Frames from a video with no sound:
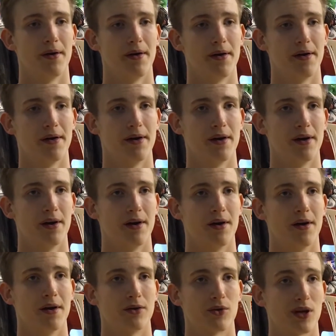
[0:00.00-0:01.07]

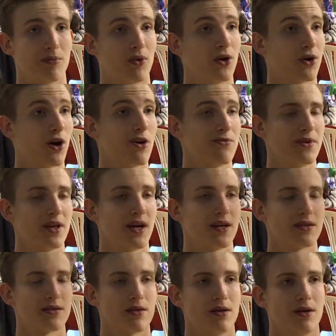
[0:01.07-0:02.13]
To get more
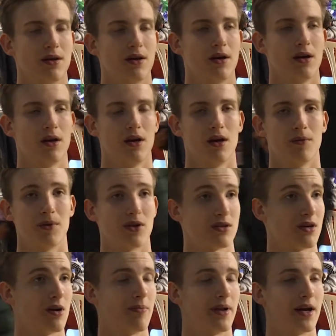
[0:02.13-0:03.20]
confidence, because
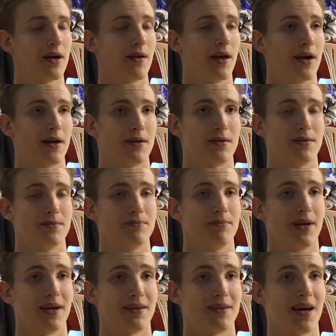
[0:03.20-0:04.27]
they're playing
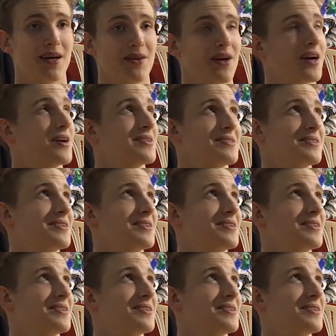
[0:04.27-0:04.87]
10 years,